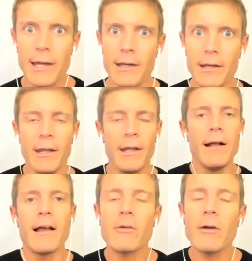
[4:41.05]
And
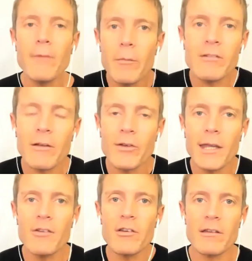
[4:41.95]
so I found myself
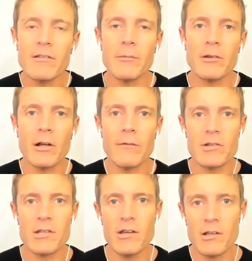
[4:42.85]
engaging in these types of
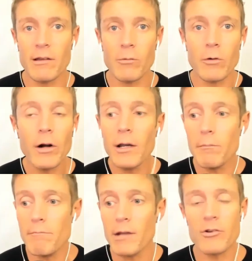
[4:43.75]
conversations that were very
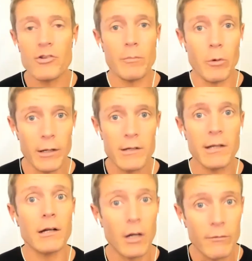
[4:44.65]

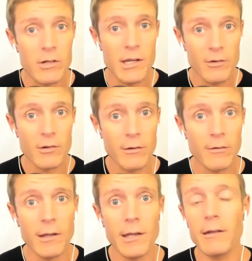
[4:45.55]
mentorship-oriented conversations,
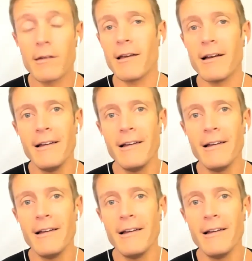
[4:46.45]
and it